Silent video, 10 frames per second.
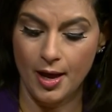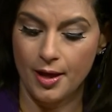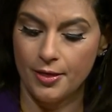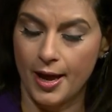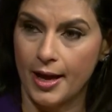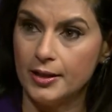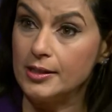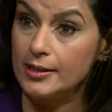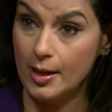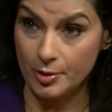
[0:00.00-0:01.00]
that
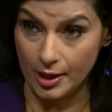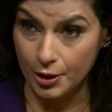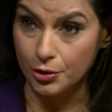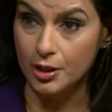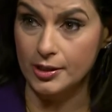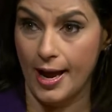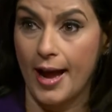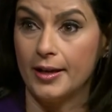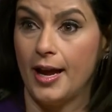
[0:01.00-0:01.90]
Islam is under attack,